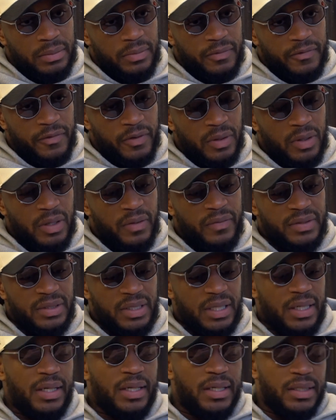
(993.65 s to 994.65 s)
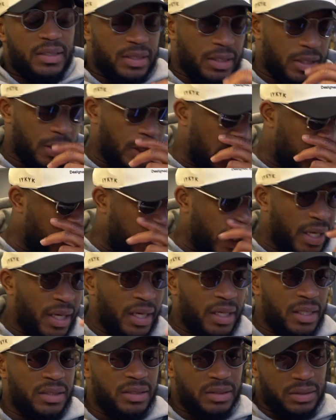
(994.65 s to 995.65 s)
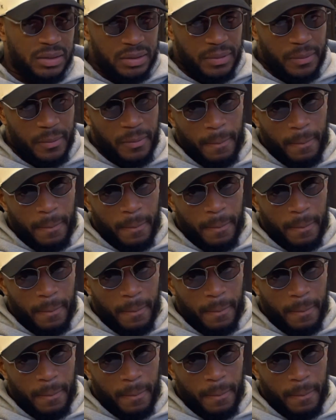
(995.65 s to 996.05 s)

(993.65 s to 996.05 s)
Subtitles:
Front office guys. My agent.